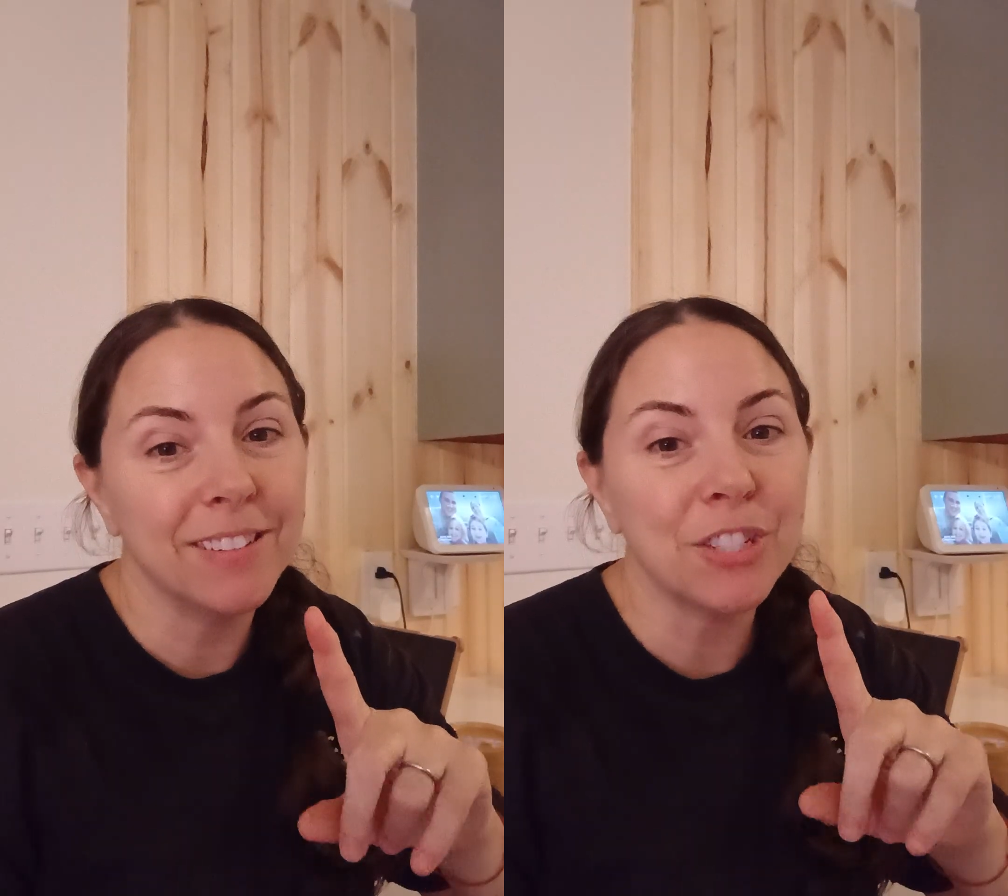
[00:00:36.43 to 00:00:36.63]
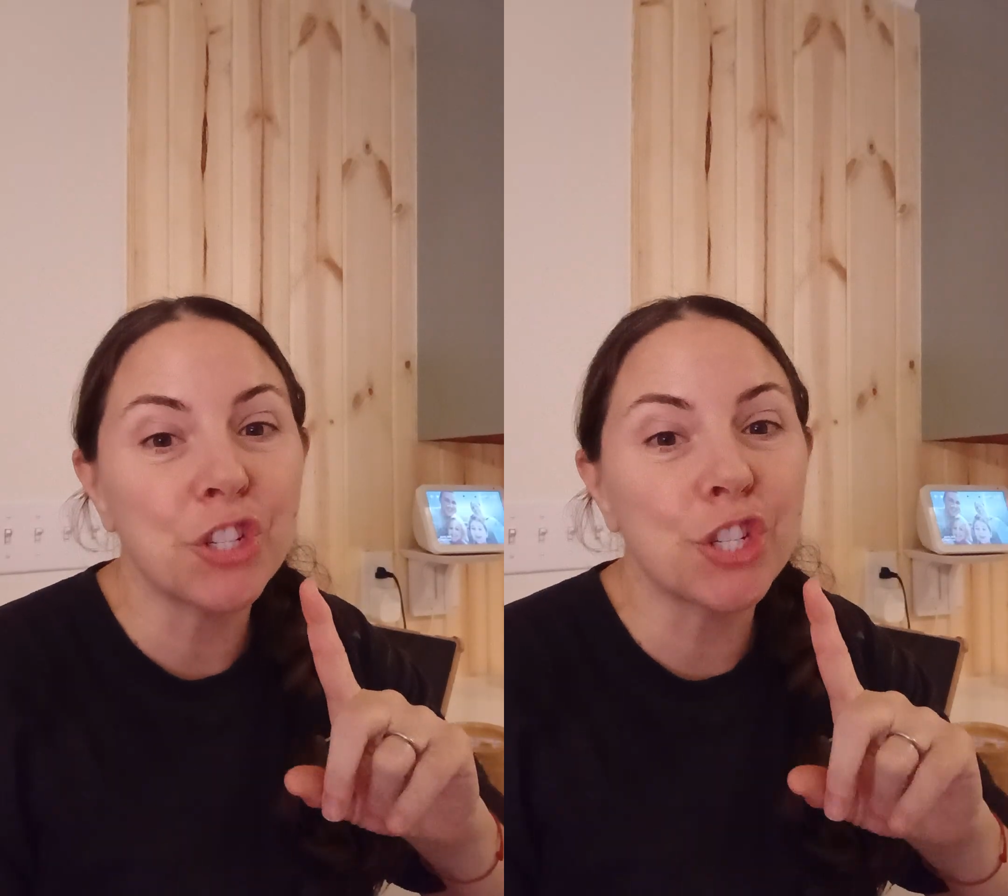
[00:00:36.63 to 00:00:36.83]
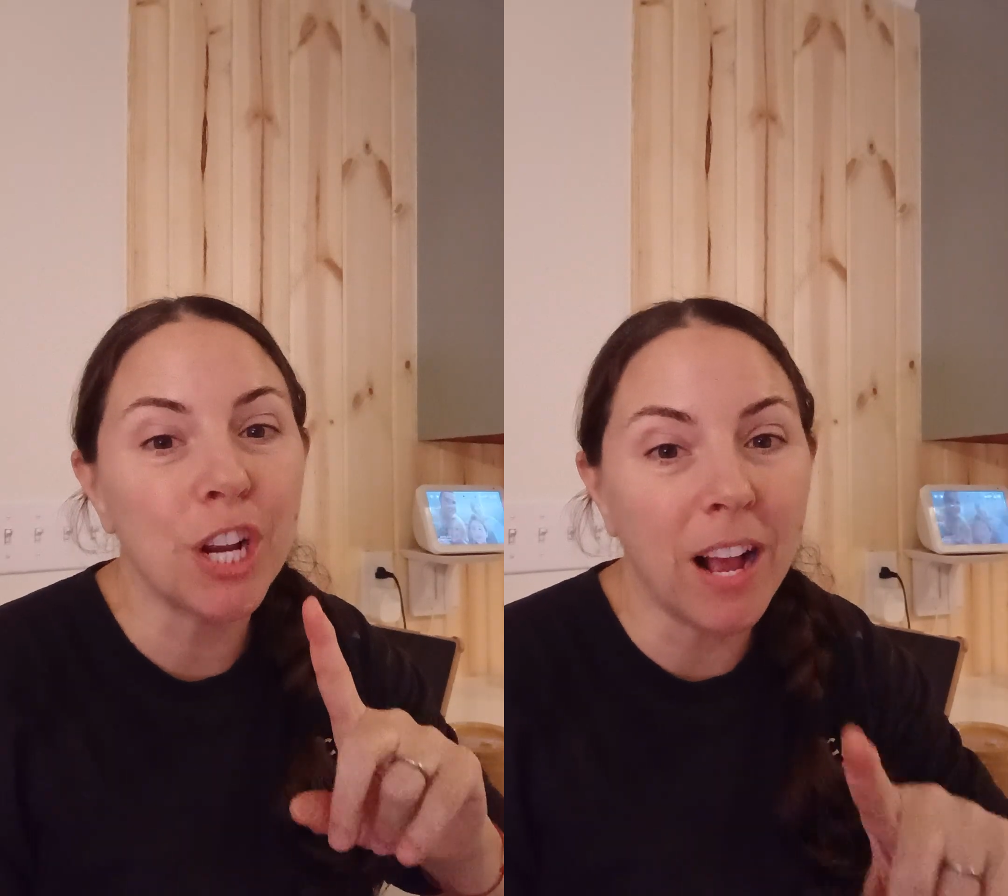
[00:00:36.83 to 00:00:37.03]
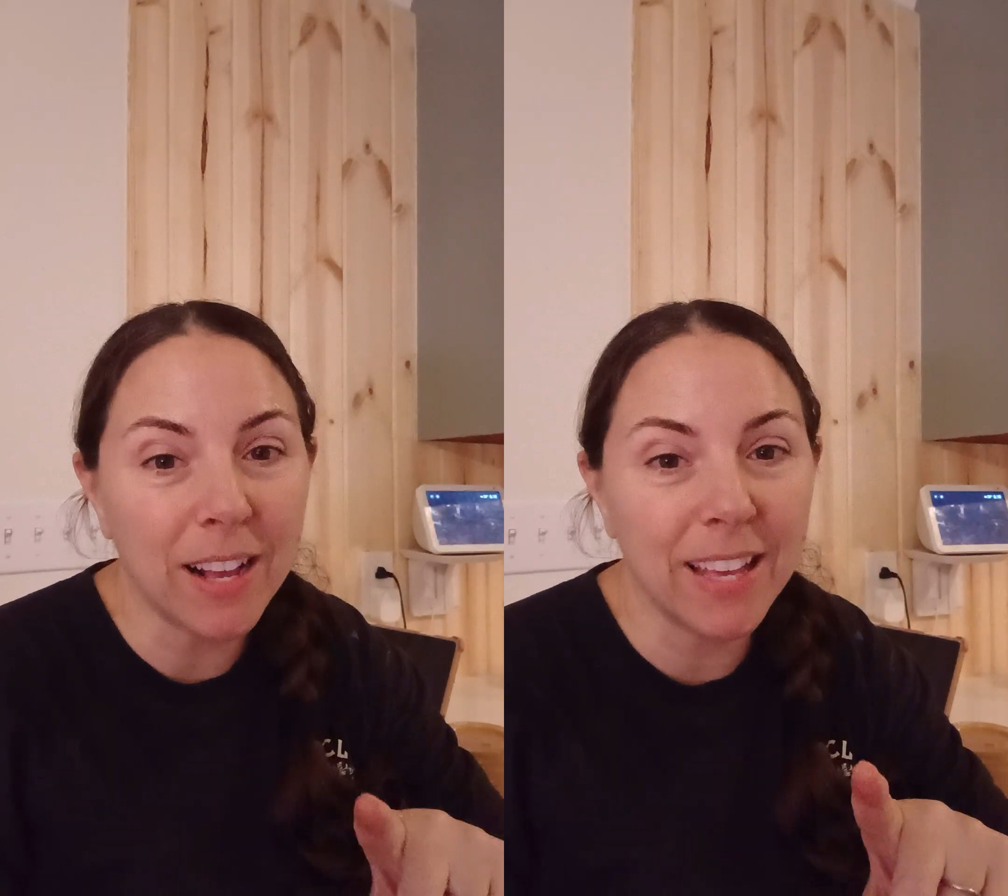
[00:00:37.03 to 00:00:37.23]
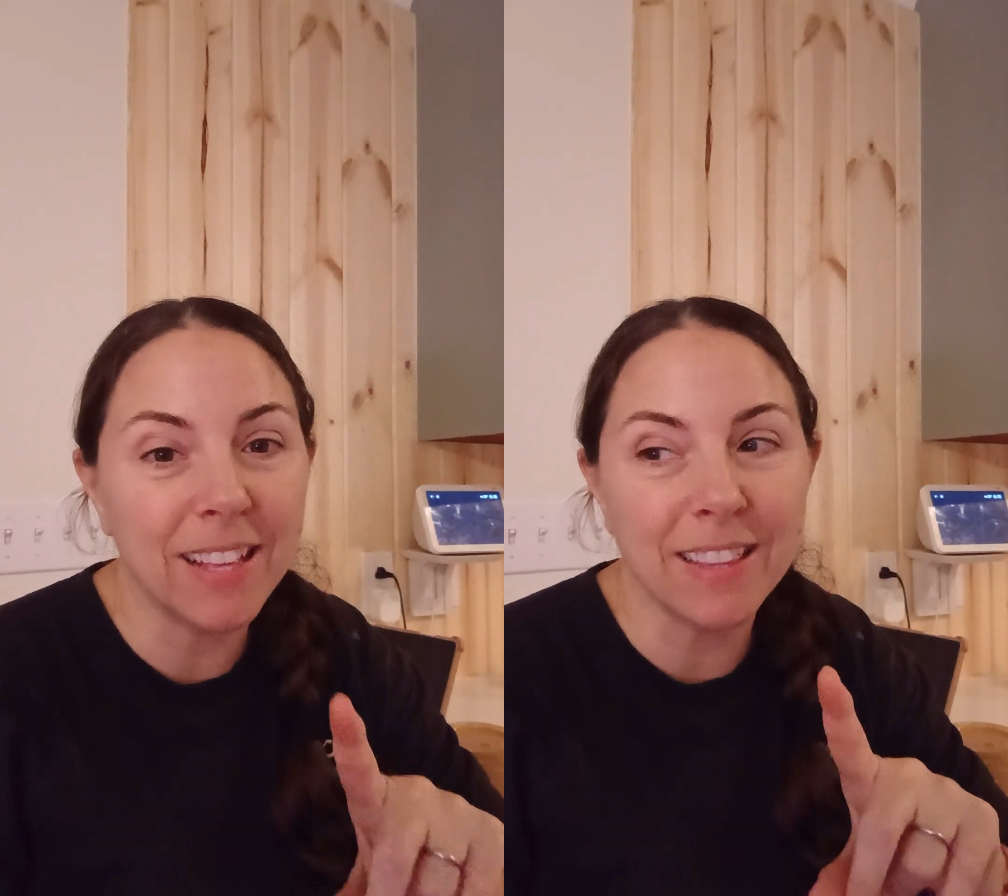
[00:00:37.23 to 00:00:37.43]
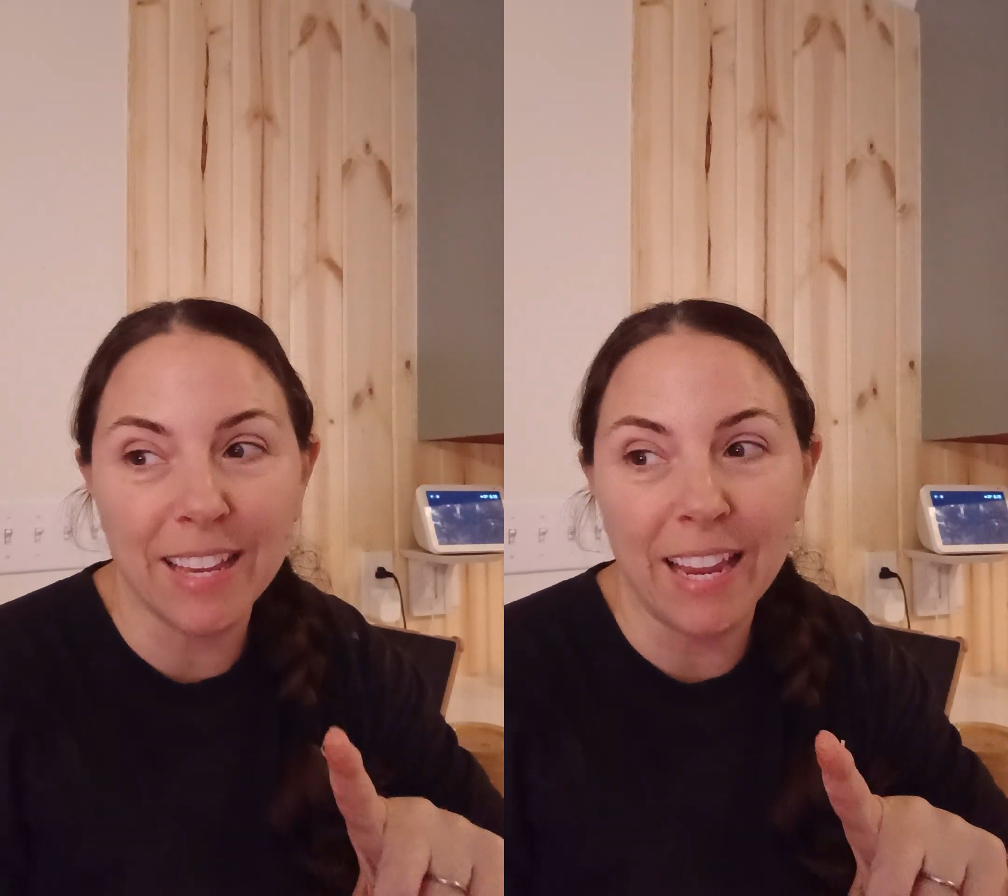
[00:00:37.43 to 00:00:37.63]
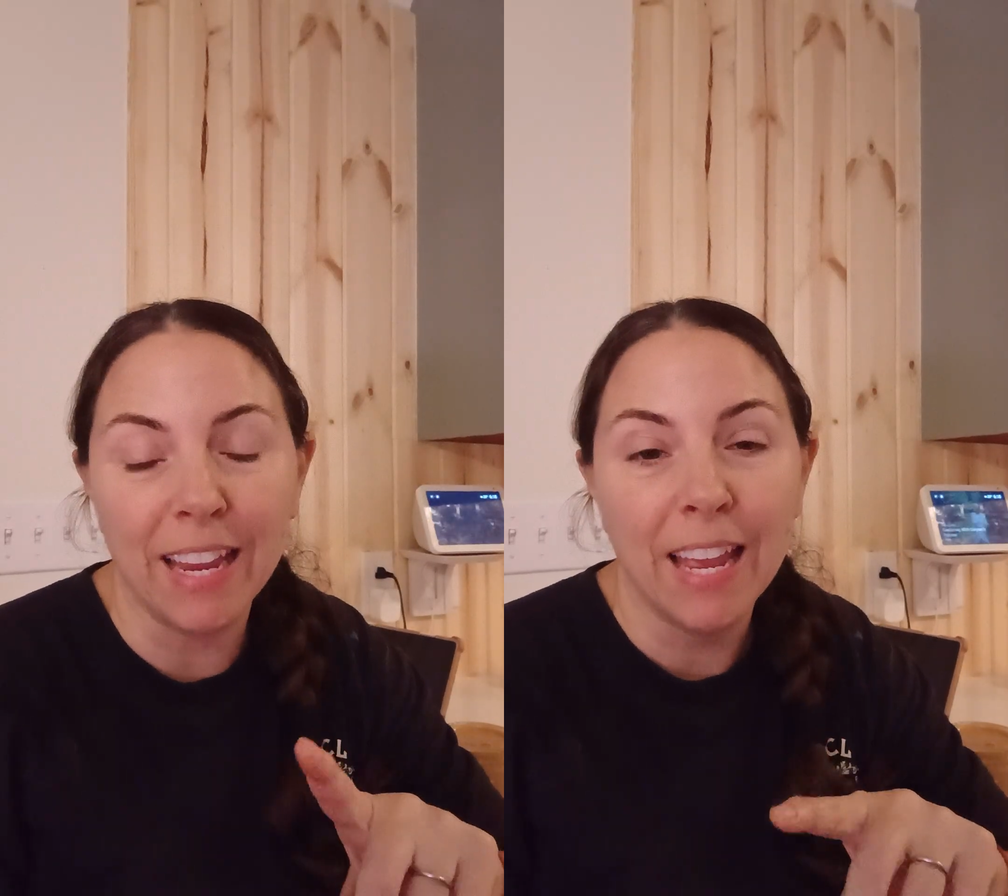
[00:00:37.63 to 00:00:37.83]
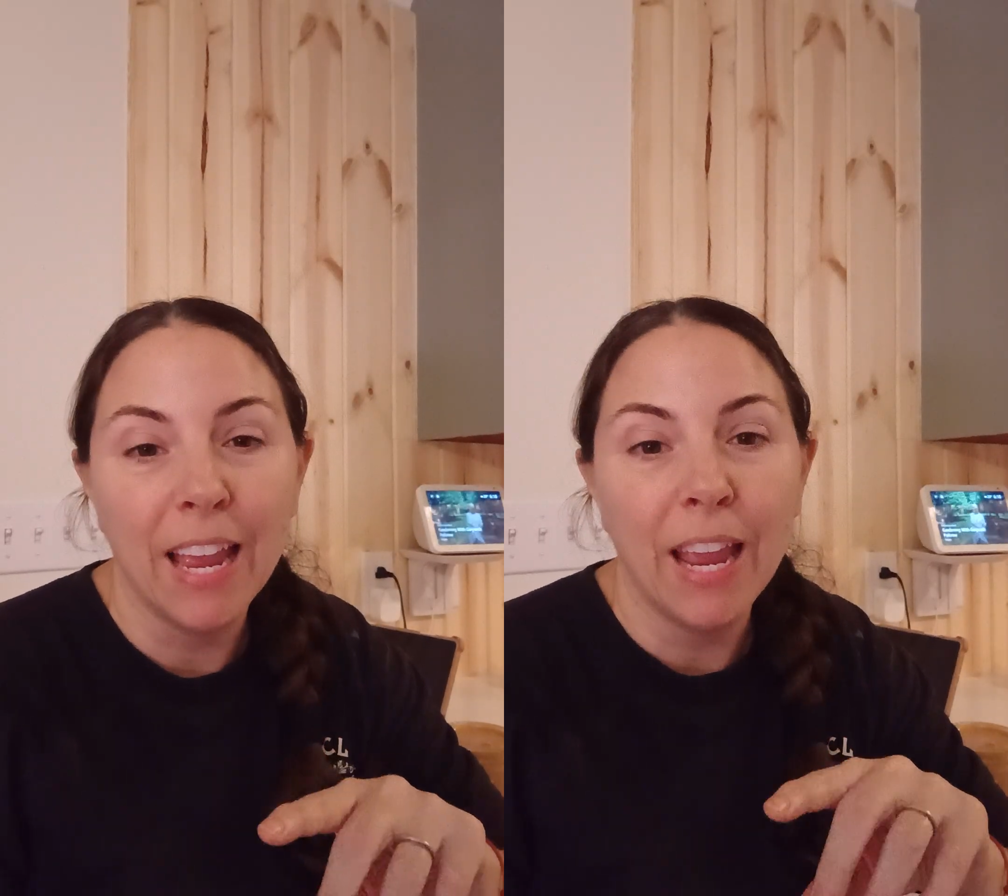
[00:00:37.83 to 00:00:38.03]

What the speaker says: shockingly